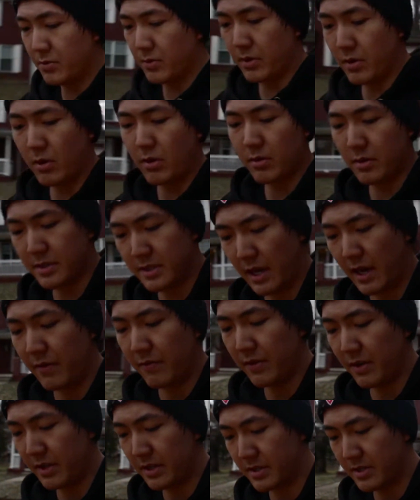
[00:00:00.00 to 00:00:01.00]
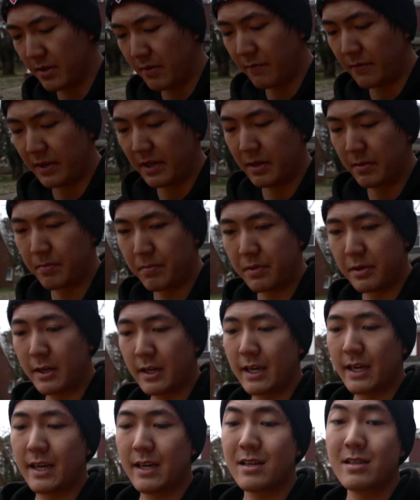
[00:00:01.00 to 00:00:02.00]
with all this evidence of it being
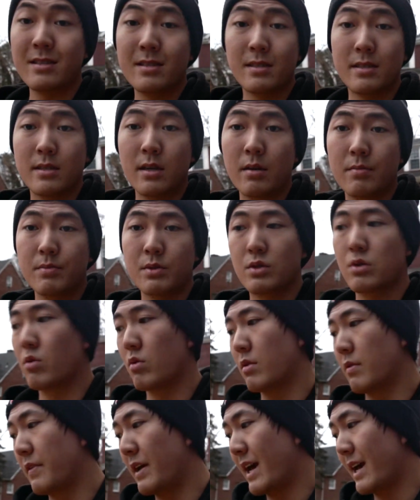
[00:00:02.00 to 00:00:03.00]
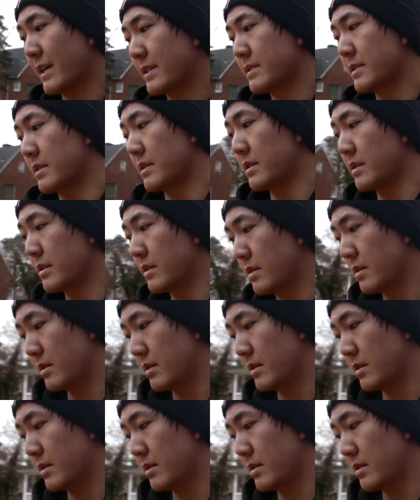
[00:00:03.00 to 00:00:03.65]
in some sort of accident.